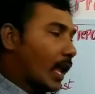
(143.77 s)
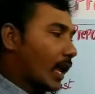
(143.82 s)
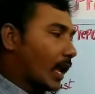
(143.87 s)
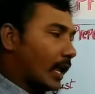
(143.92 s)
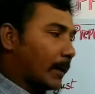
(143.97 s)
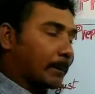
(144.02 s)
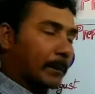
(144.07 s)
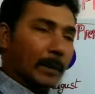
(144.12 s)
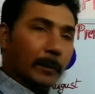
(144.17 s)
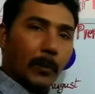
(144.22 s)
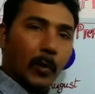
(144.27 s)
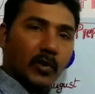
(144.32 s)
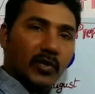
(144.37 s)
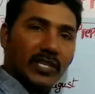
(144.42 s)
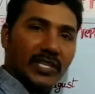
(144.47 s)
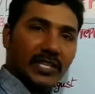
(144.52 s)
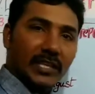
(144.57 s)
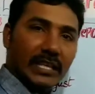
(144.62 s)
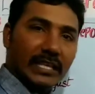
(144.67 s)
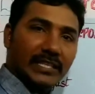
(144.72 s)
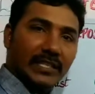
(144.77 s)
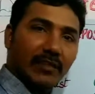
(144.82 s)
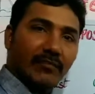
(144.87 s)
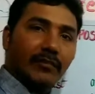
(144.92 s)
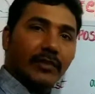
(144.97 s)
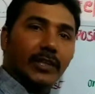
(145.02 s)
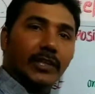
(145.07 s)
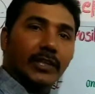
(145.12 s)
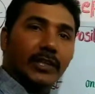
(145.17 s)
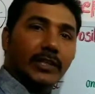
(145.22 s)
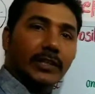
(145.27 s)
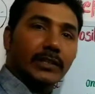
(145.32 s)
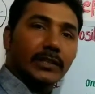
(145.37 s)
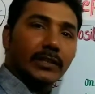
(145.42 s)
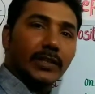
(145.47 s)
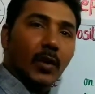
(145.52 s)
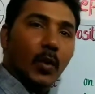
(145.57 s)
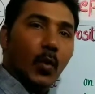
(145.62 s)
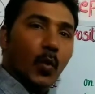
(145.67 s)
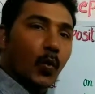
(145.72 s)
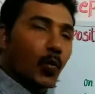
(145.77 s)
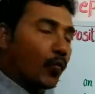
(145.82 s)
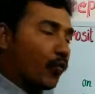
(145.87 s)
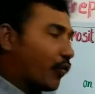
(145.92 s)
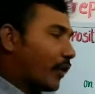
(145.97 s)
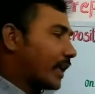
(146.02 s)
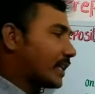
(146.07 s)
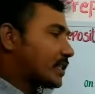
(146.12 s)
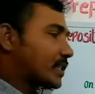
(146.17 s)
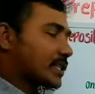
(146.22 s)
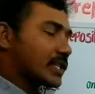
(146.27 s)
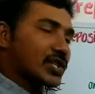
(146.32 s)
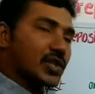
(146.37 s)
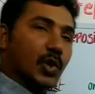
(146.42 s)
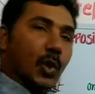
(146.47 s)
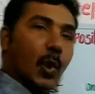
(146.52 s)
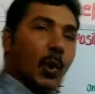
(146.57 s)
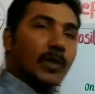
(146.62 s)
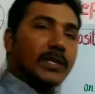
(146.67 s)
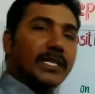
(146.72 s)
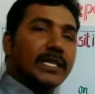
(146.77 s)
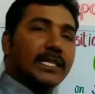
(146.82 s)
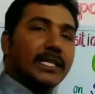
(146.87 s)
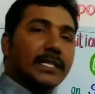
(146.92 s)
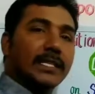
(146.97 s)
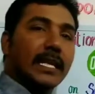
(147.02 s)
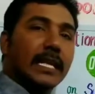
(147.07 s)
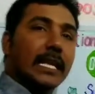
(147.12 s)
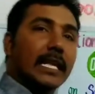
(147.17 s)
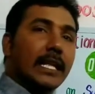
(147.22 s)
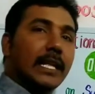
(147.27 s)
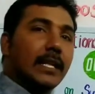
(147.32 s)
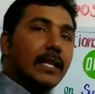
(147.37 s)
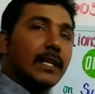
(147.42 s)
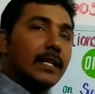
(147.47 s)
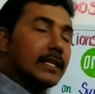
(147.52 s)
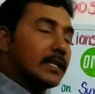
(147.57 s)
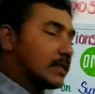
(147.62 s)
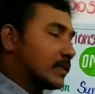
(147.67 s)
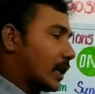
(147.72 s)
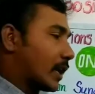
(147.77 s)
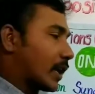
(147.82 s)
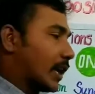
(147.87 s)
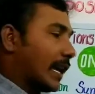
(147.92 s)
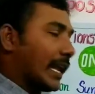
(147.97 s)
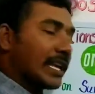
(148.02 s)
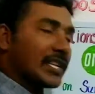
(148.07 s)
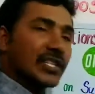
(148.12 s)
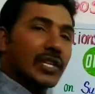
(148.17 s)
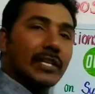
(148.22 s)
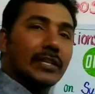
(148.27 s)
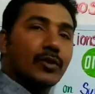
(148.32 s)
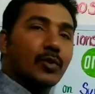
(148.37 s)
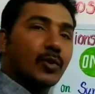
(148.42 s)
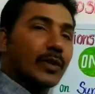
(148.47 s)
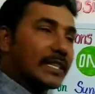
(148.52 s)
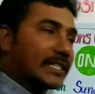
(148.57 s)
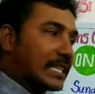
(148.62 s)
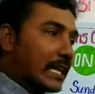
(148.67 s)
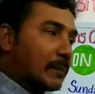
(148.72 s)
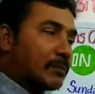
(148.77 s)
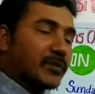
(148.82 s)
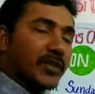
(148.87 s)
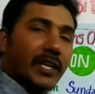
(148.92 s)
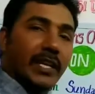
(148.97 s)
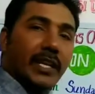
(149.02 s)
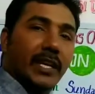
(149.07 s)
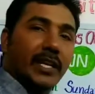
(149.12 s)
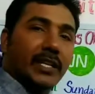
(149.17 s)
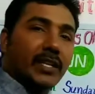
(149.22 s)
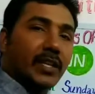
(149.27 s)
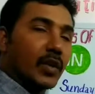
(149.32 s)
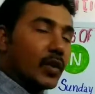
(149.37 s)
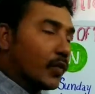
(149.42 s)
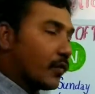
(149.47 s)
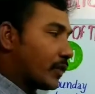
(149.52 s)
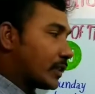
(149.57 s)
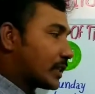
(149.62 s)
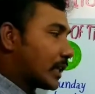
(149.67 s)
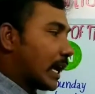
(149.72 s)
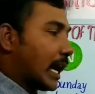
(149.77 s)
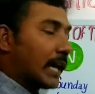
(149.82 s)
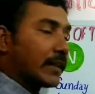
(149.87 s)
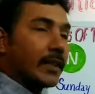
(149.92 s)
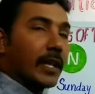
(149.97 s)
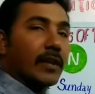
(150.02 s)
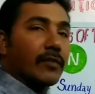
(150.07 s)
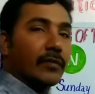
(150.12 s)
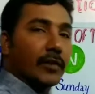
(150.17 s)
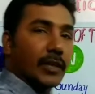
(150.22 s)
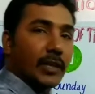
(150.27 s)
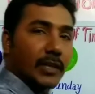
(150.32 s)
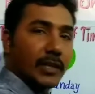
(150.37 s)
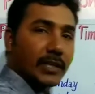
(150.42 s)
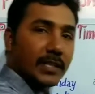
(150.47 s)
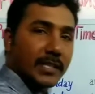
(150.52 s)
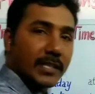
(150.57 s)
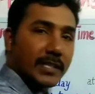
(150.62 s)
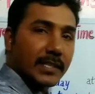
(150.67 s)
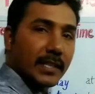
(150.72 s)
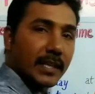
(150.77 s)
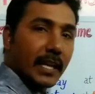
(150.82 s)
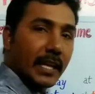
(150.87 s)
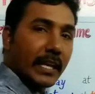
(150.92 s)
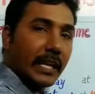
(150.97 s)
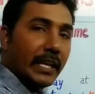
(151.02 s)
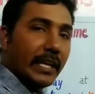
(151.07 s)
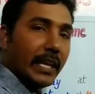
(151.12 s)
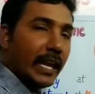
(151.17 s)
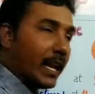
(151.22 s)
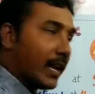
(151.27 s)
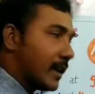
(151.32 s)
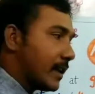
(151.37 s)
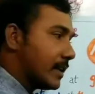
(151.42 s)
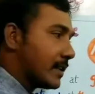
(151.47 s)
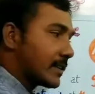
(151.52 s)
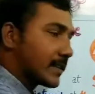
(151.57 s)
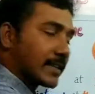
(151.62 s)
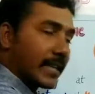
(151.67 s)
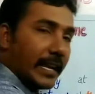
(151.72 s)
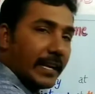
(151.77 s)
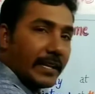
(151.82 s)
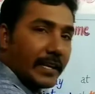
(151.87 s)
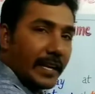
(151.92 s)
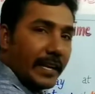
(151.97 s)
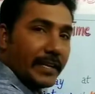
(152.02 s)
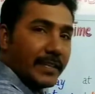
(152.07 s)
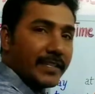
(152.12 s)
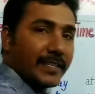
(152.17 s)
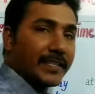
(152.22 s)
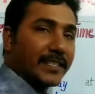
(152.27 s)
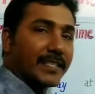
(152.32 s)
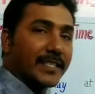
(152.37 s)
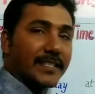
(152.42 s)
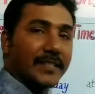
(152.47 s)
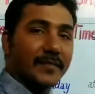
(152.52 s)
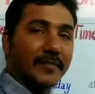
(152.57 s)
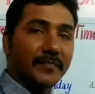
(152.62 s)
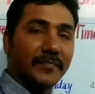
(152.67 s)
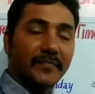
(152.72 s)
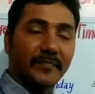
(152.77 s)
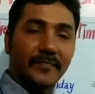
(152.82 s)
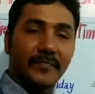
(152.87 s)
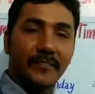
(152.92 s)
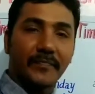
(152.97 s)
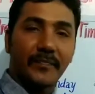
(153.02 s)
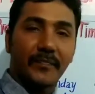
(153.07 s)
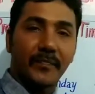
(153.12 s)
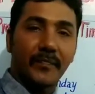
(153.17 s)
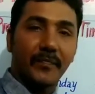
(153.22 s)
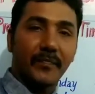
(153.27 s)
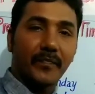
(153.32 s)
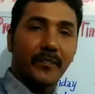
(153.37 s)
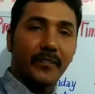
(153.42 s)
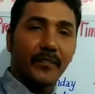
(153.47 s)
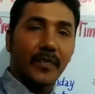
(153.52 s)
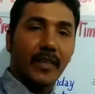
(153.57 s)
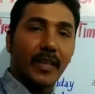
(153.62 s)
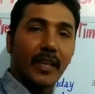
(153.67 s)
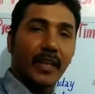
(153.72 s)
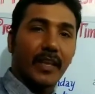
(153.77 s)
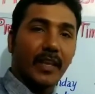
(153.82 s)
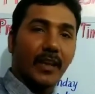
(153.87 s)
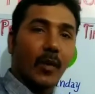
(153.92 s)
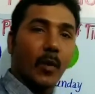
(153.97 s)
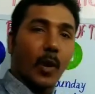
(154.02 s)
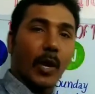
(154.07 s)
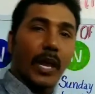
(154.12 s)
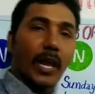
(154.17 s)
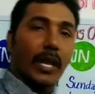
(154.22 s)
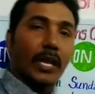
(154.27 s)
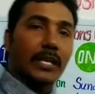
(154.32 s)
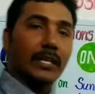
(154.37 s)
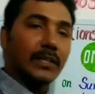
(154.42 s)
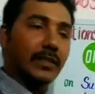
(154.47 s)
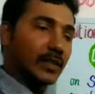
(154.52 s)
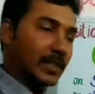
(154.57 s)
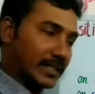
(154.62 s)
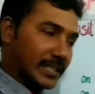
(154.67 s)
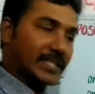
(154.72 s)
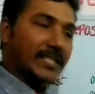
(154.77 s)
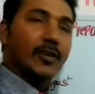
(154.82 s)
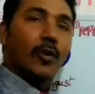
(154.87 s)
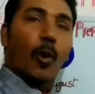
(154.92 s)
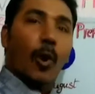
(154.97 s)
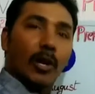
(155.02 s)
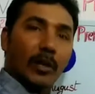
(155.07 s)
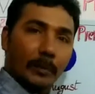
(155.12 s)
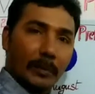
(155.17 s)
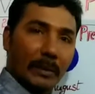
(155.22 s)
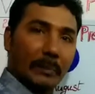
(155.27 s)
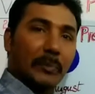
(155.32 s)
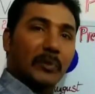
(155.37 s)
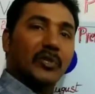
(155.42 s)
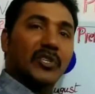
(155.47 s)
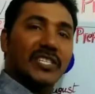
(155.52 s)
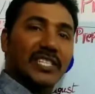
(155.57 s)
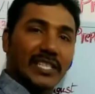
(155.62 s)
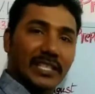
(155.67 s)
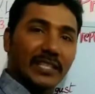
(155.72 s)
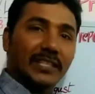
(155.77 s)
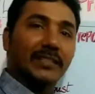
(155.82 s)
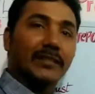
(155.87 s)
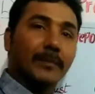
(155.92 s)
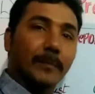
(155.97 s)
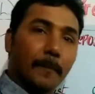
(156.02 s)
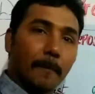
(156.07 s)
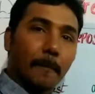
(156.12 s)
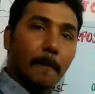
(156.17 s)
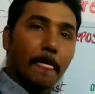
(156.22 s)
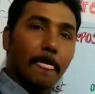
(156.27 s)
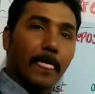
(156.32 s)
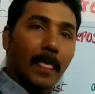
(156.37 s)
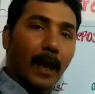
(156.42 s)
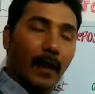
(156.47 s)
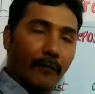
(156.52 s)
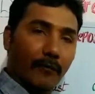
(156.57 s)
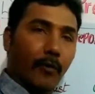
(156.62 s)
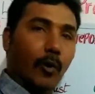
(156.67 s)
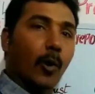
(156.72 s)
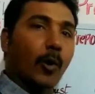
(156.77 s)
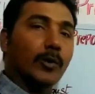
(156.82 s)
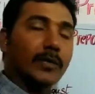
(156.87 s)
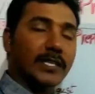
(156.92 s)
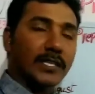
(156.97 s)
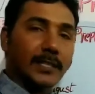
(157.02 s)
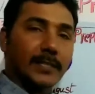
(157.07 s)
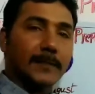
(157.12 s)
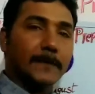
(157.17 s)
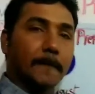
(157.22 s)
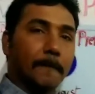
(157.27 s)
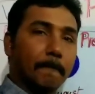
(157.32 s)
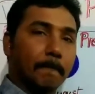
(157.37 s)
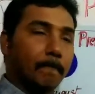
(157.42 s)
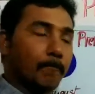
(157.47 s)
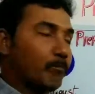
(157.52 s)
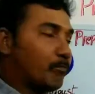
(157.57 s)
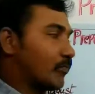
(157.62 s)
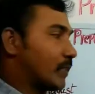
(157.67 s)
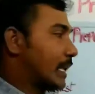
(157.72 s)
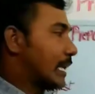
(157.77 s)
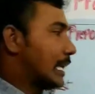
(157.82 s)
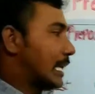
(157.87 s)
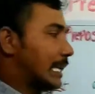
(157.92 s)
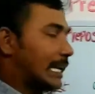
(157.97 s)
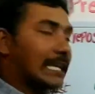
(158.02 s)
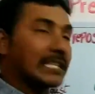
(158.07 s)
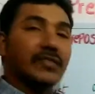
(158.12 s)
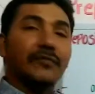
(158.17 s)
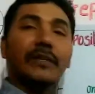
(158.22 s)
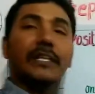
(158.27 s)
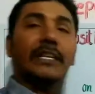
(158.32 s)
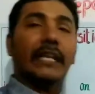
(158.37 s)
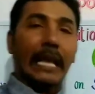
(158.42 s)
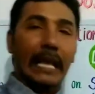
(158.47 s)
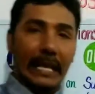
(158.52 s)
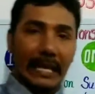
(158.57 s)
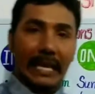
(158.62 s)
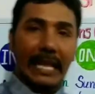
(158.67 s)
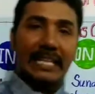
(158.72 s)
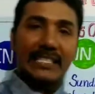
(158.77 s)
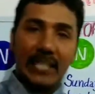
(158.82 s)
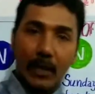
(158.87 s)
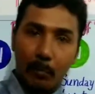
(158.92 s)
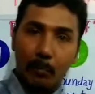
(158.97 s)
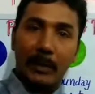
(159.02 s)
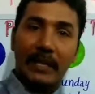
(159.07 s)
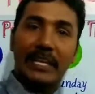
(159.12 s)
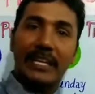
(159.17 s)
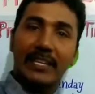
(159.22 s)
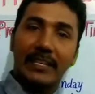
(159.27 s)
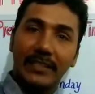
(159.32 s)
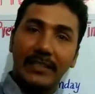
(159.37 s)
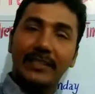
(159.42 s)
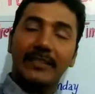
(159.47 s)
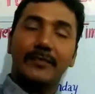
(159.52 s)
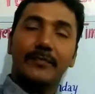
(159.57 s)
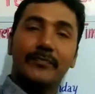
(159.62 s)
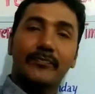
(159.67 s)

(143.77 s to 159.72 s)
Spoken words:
A preposition is a word which shows the relation to the subject with the other words in a sentence. Okay, this is called a preposition. Of course, let's take an example here.